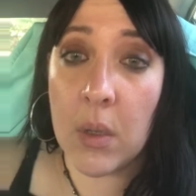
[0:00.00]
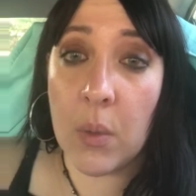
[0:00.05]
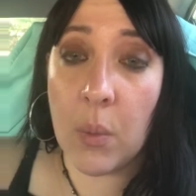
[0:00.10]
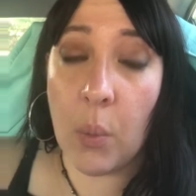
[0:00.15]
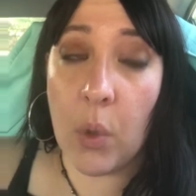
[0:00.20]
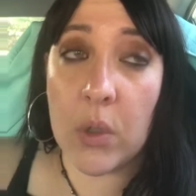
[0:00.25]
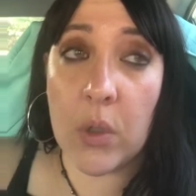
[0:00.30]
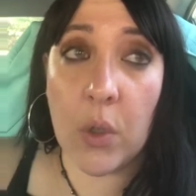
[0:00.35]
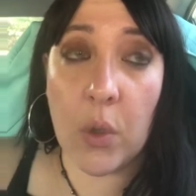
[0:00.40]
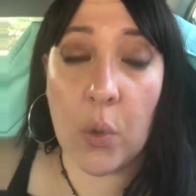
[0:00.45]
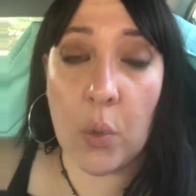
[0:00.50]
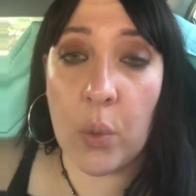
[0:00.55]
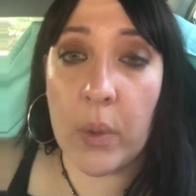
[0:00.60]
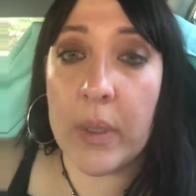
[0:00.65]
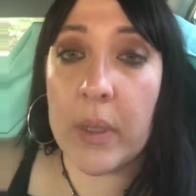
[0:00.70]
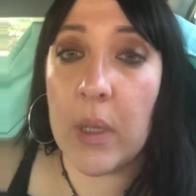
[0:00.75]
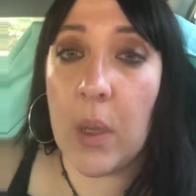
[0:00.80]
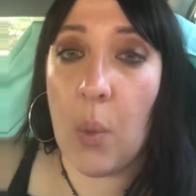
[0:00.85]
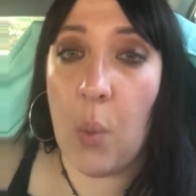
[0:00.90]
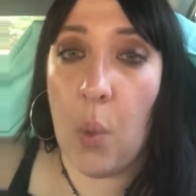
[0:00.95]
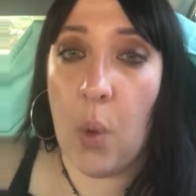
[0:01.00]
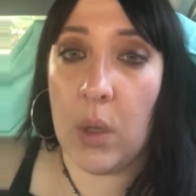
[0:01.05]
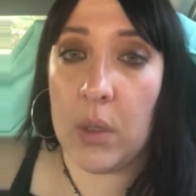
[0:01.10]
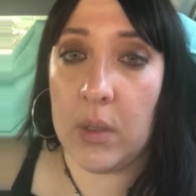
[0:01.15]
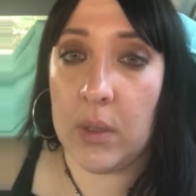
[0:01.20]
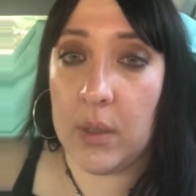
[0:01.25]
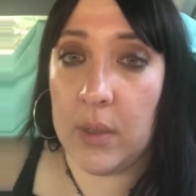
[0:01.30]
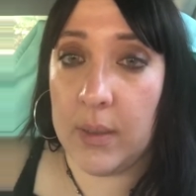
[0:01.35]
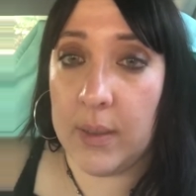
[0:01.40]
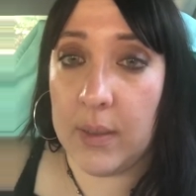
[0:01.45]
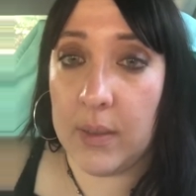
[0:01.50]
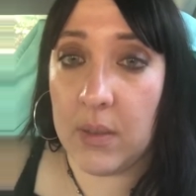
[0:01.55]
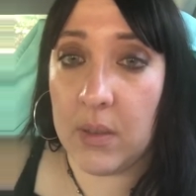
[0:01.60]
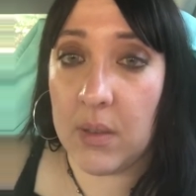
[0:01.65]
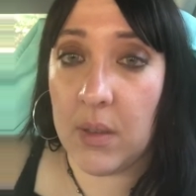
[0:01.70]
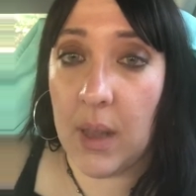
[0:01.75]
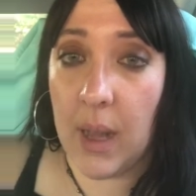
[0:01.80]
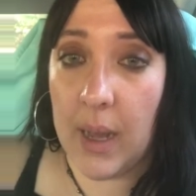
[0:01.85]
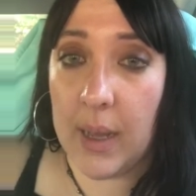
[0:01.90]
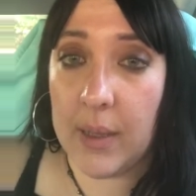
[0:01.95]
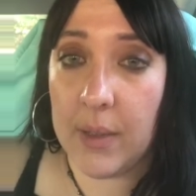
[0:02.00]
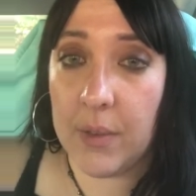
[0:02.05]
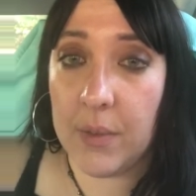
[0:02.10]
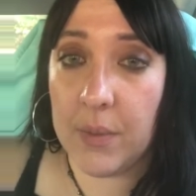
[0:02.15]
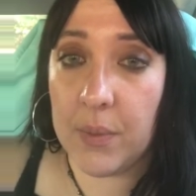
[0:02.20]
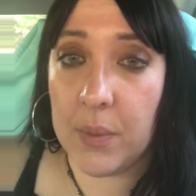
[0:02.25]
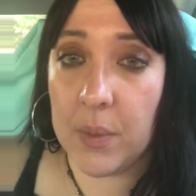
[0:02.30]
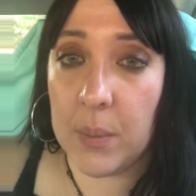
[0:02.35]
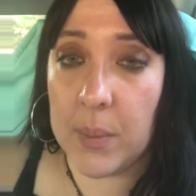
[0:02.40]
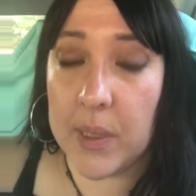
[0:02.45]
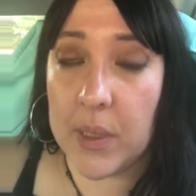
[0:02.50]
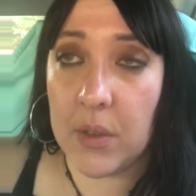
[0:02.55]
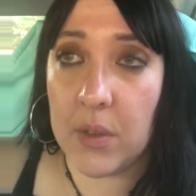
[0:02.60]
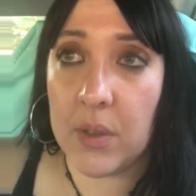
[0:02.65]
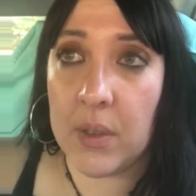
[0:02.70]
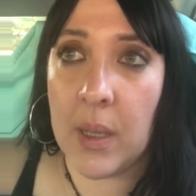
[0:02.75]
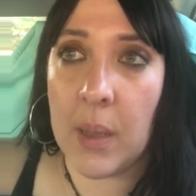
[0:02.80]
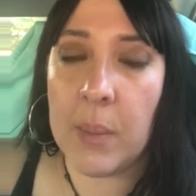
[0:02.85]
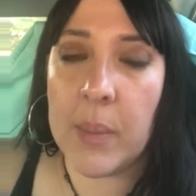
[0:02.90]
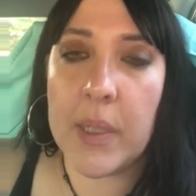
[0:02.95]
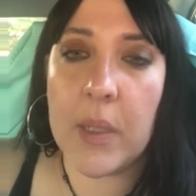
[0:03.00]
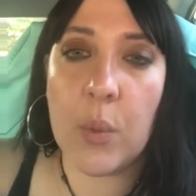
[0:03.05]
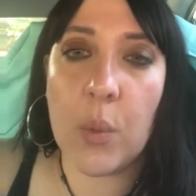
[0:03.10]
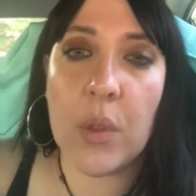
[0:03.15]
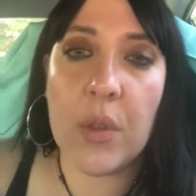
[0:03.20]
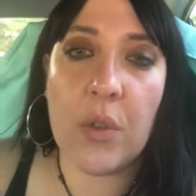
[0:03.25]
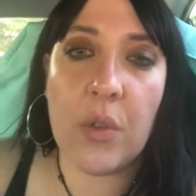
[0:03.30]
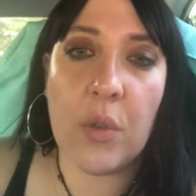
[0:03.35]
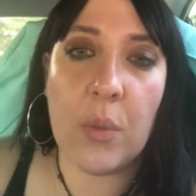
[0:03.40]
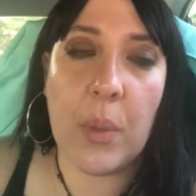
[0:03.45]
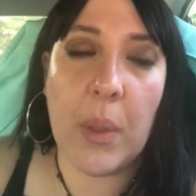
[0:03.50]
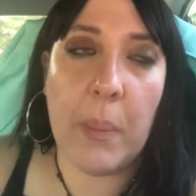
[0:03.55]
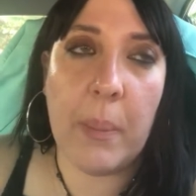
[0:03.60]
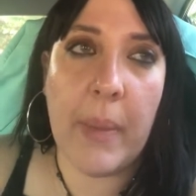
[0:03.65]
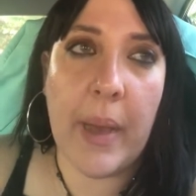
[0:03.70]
what you really want in this life, because somebody wants to be